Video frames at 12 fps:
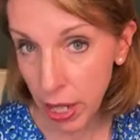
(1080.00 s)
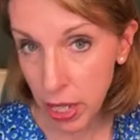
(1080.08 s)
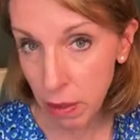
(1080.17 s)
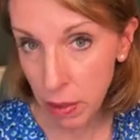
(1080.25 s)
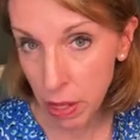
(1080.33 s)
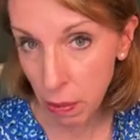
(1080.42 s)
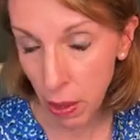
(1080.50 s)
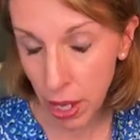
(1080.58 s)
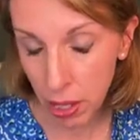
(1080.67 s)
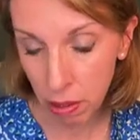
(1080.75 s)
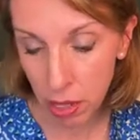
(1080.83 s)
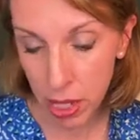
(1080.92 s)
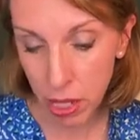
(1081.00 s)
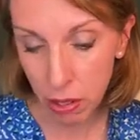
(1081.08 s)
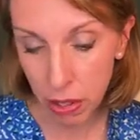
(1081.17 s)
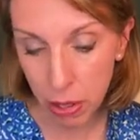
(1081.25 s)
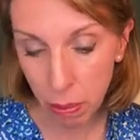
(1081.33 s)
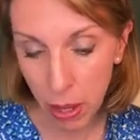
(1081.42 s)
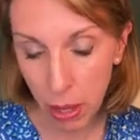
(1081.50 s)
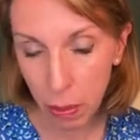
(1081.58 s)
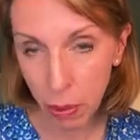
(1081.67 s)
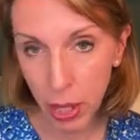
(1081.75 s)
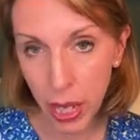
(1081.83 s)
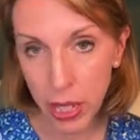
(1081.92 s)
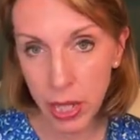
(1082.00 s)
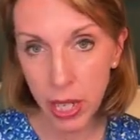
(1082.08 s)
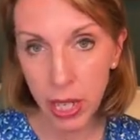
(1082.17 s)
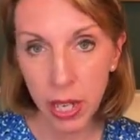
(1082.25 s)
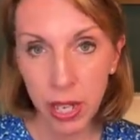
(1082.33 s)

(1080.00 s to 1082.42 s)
rectum as well, because a lot of people get